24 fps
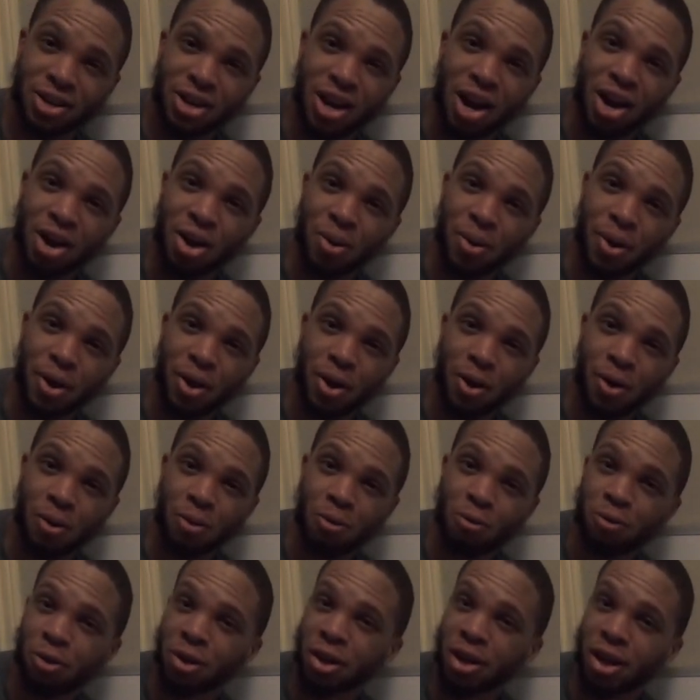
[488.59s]
not going
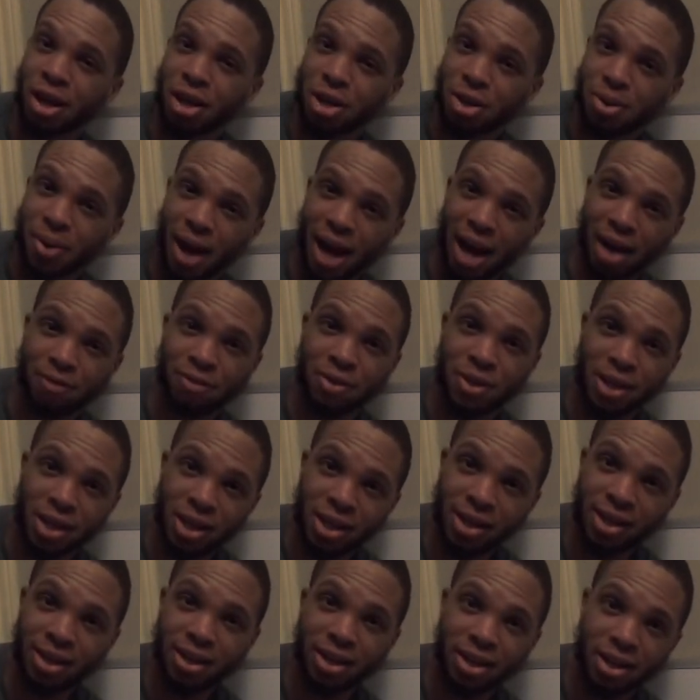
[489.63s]
home feeling like you have to
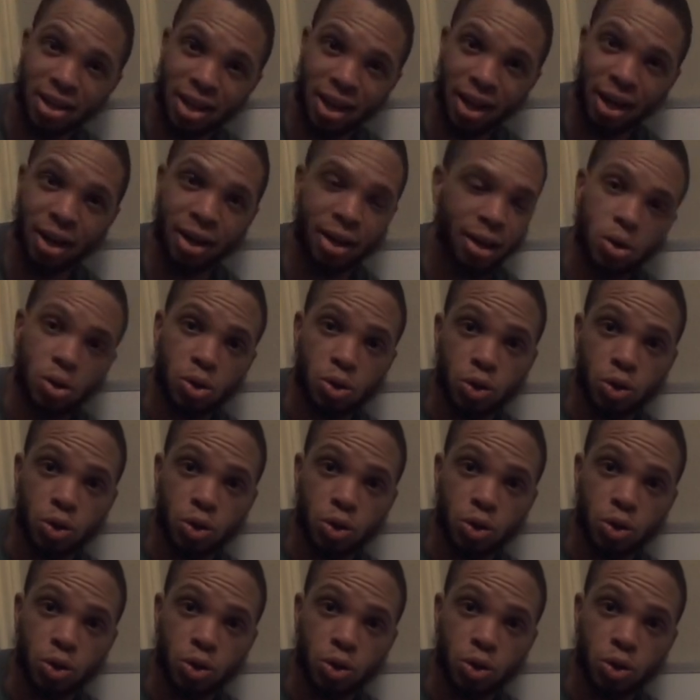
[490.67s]
eat again.